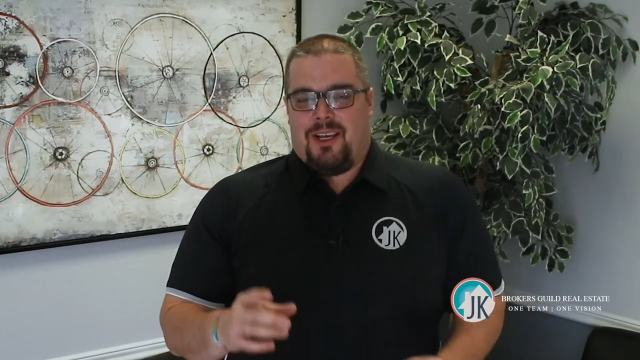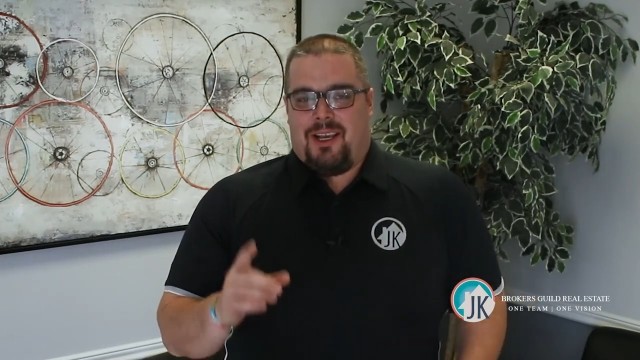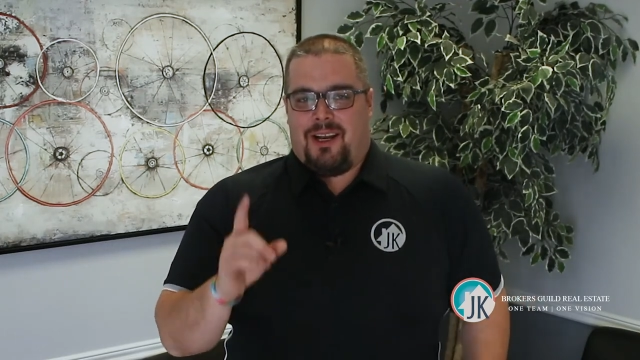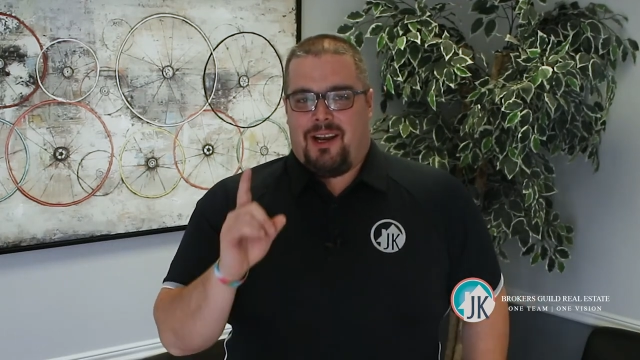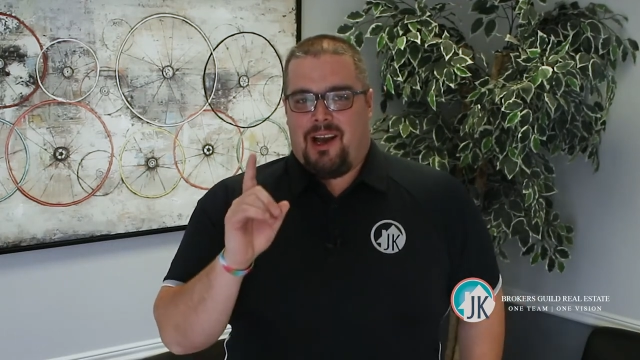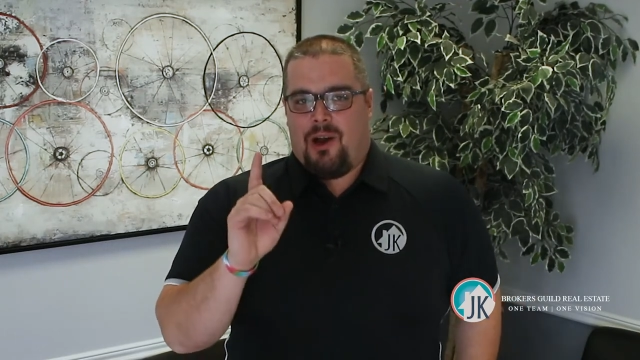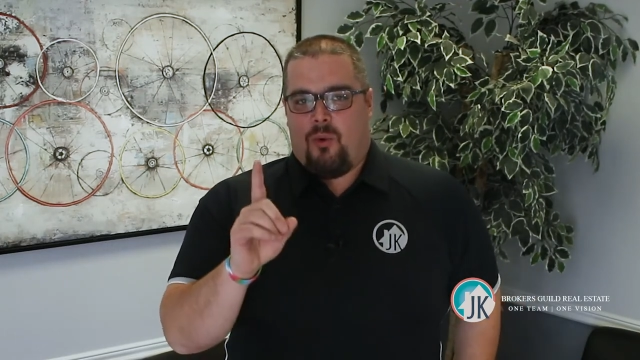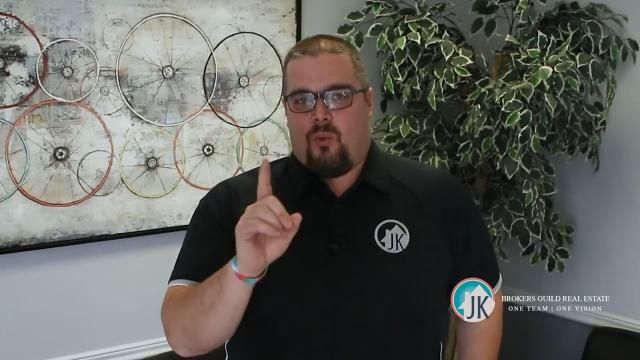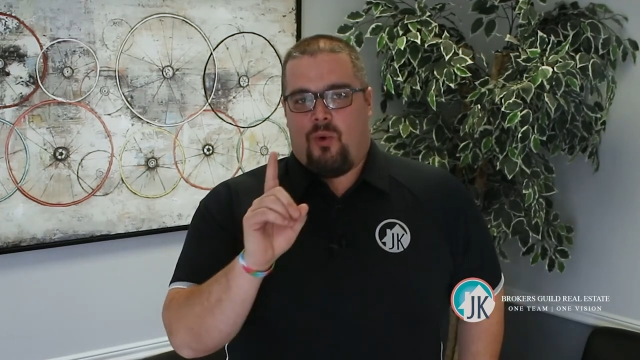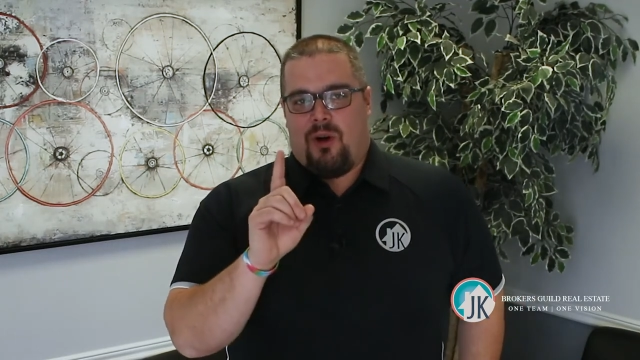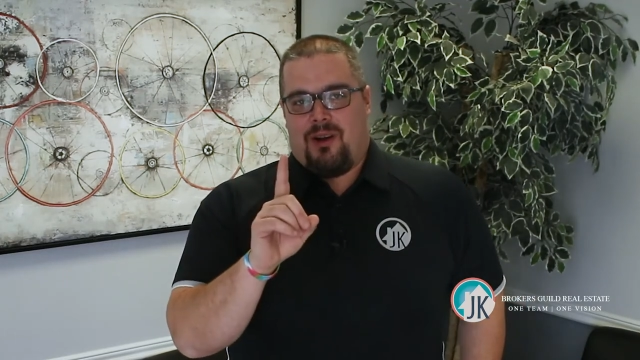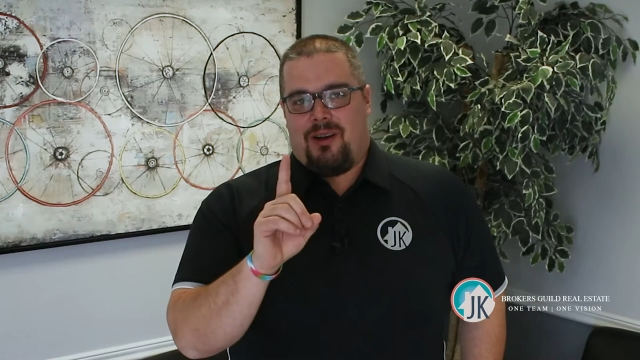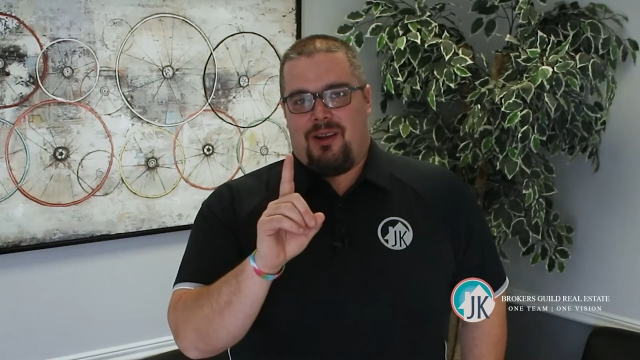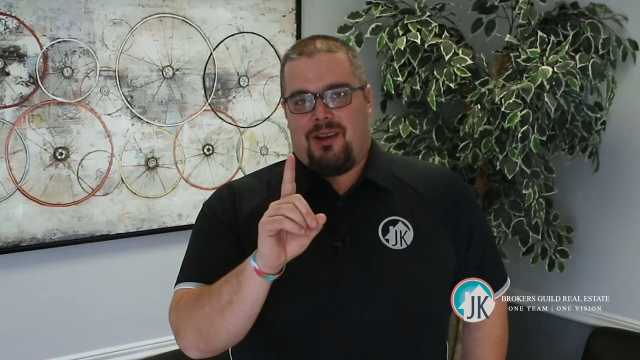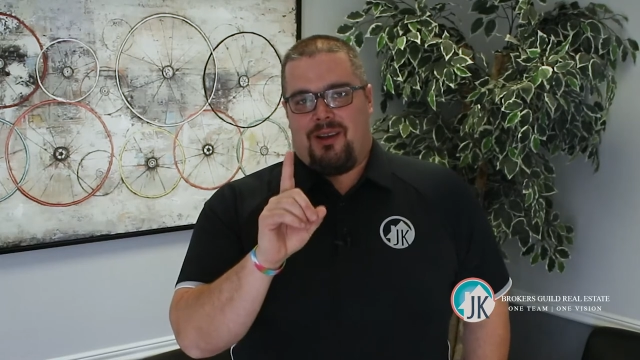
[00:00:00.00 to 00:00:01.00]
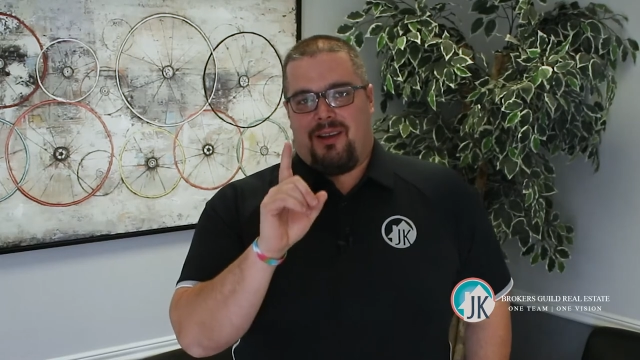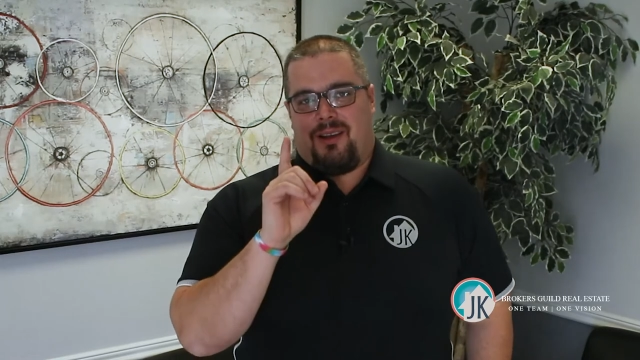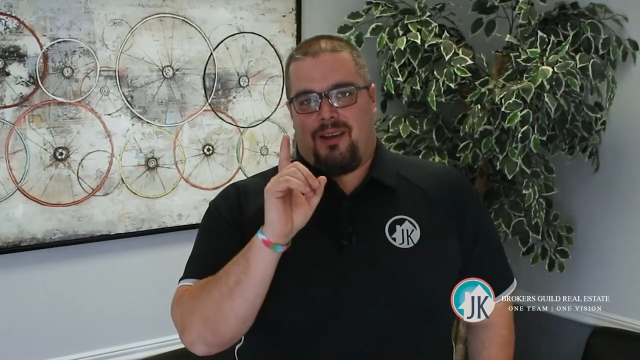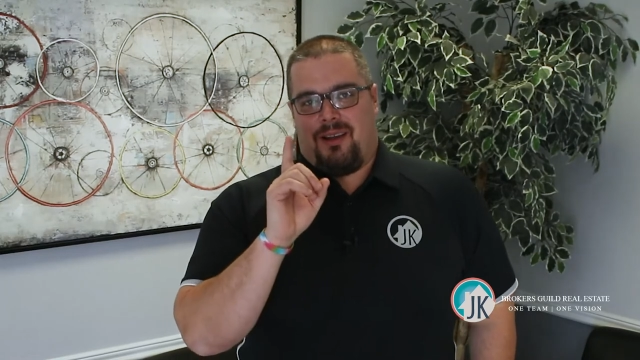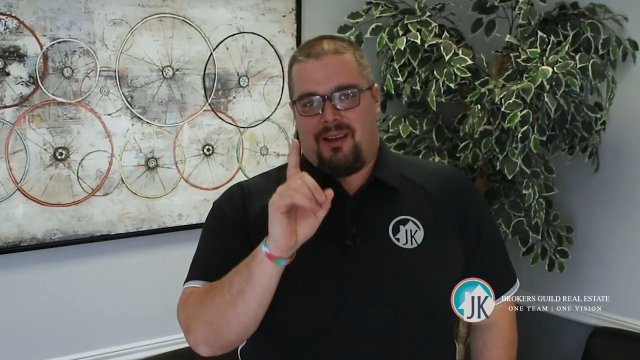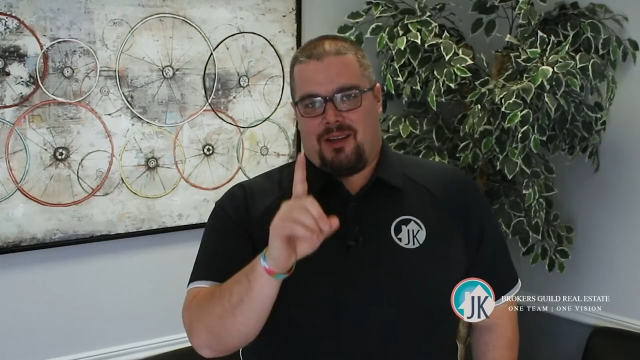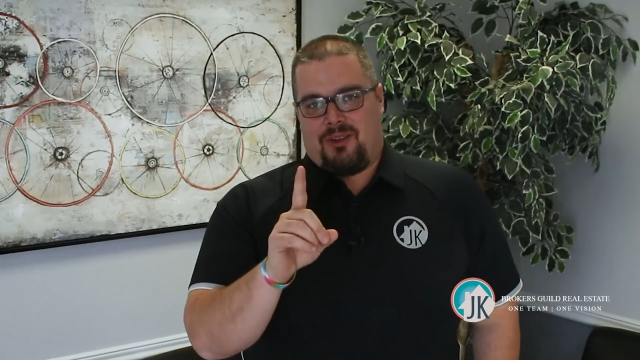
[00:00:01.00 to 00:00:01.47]
and not
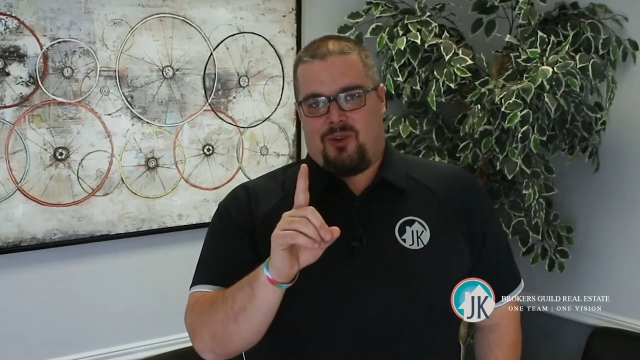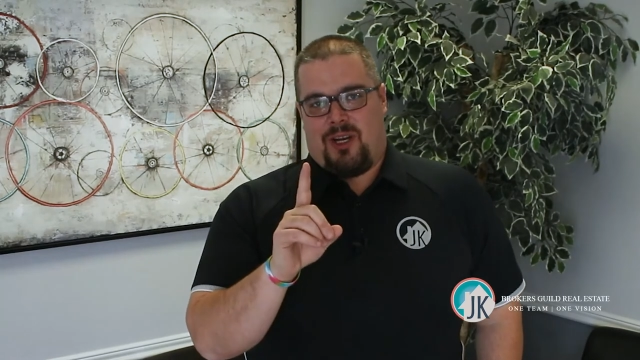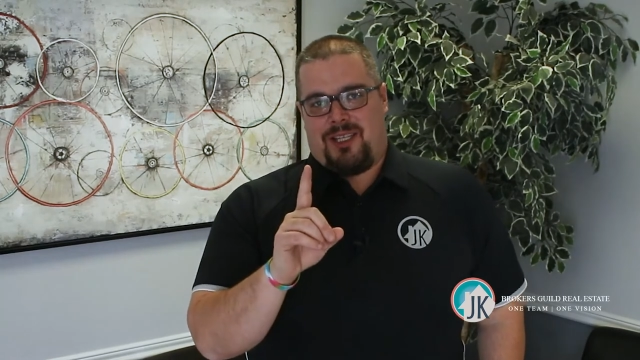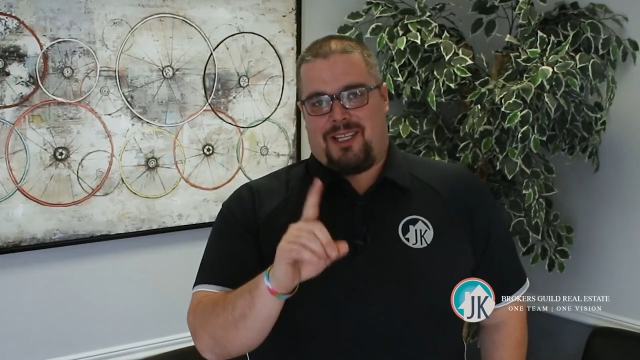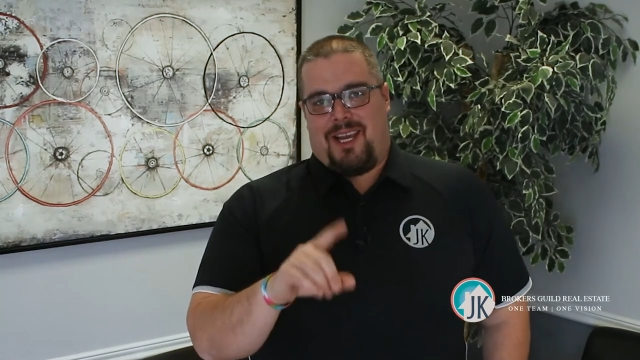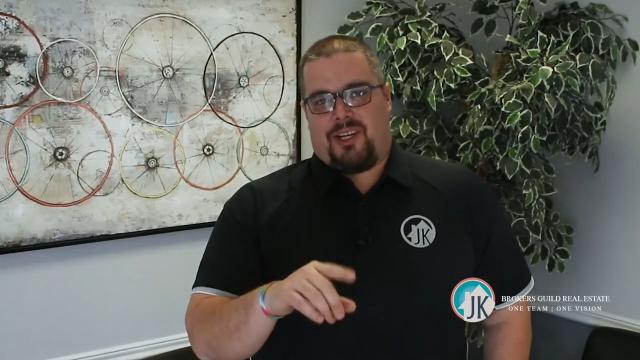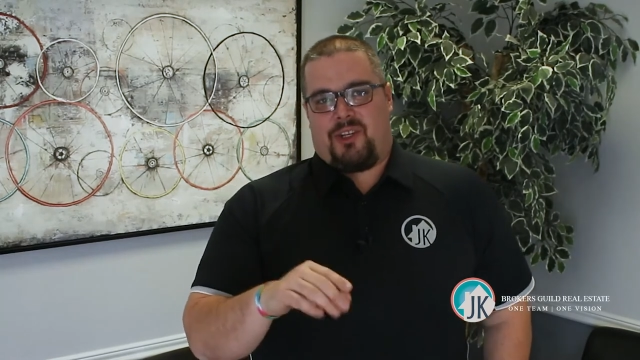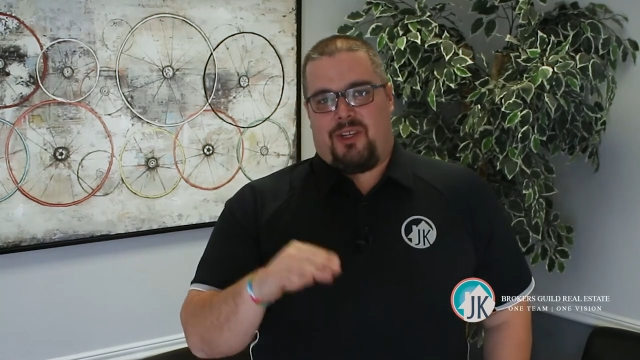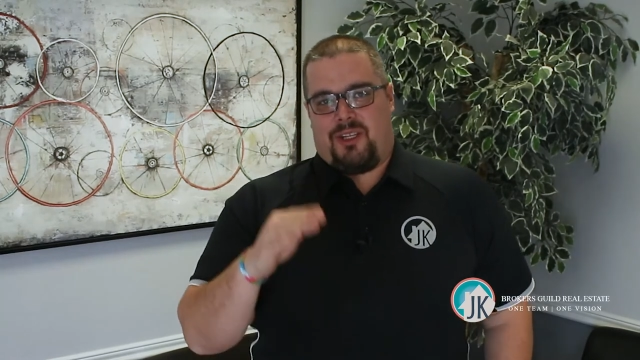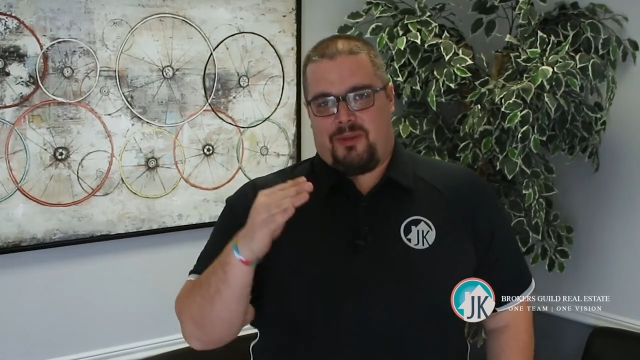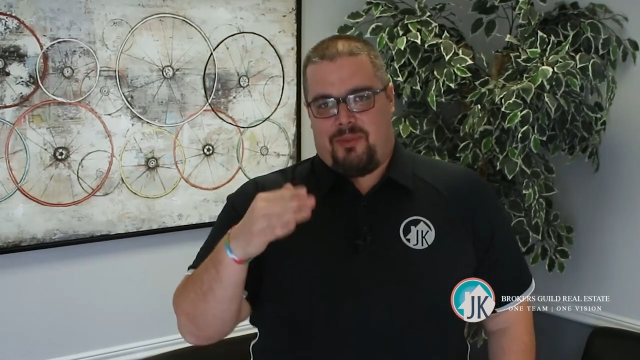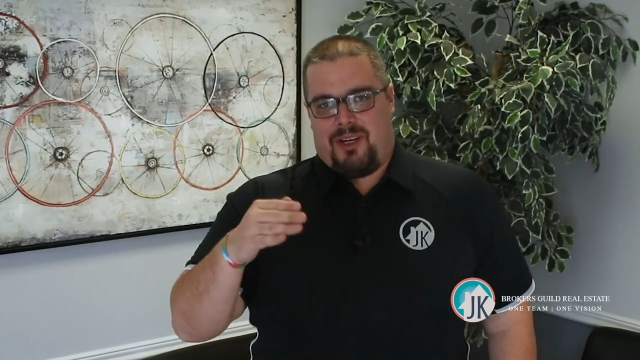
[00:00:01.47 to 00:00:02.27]
one transaction has